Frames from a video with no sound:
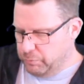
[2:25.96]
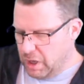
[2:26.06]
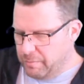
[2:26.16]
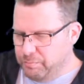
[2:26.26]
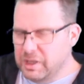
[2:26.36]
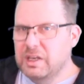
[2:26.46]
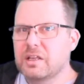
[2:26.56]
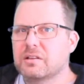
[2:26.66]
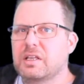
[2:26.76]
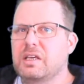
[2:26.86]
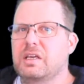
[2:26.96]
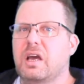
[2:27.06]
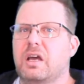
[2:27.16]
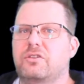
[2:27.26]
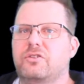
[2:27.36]

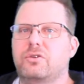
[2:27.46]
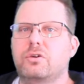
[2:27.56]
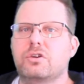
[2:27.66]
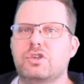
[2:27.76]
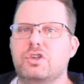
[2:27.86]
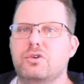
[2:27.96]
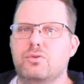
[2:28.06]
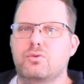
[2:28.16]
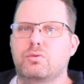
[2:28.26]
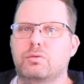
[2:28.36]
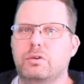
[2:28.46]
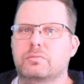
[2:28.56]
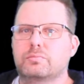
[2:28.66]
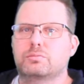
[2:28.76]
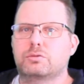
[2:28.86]
Immediately, as soon as you
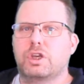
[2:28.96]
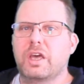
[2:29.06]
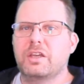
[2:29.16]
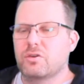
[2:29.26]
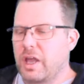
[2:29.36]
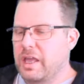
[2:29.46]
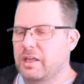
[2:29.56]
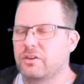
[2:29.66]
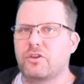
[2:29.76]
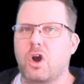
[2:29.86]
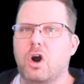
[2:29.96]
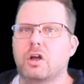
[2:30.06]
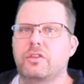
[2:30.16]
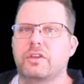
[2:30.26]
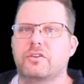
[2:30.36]
get your hands
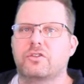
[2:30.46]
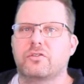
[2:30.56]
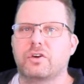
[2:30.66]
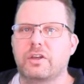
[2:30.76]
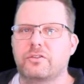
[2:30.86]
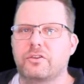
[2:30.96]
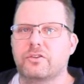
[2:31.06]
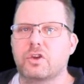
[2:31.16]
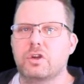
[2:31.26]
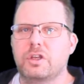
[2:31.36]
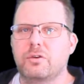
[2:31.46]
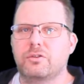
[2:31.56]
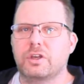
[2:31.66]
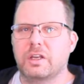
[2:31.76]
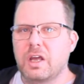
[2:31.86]
on this device and start
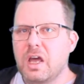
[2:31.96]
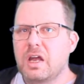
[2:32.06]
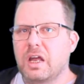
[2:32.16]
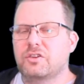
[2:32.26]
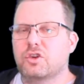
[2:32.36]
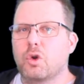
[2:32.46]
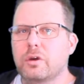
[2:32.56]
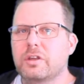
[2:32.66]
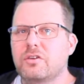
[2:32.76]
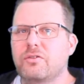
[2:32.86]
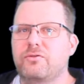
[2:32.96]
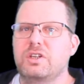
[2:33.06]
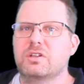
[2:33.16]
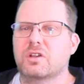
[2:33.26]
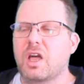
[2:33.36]
using it, it's going to
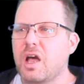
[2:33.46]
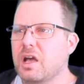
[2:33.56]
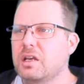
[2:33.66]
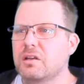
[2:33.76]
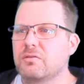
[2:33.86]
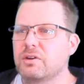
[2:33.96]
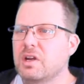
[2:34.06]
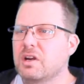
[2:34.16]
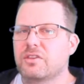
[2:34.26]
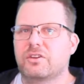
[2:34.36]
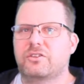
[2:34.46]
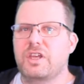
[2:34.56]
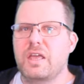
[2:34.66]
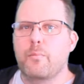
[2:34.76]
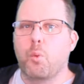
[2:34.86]
feel kind of the
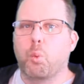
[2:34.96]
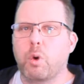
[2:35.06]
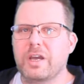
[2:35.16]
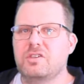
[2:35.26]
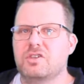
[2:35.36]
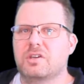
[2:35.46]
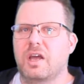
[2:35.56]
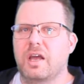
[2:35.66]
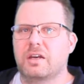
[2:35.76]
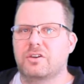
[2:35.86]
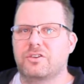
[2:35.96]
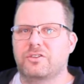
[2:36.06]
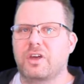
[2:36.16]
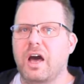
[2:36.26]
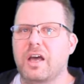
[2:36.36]
same weight and
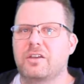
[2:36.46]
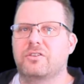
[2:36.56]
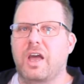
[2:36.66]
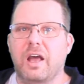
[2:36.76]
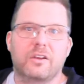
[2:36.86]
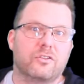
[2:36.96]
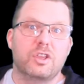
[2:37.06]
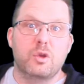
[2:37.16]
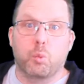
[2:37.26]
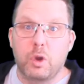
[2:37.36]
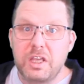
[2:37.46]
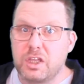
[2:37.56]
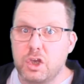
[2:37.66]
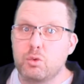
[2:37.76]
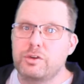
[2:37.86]
size as the Wii
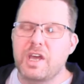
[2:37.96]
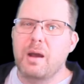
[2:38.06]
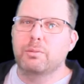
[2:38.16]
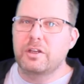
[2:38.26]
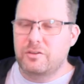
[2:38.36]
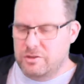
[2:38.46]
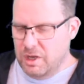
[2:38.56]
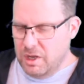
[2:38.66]
U tablet.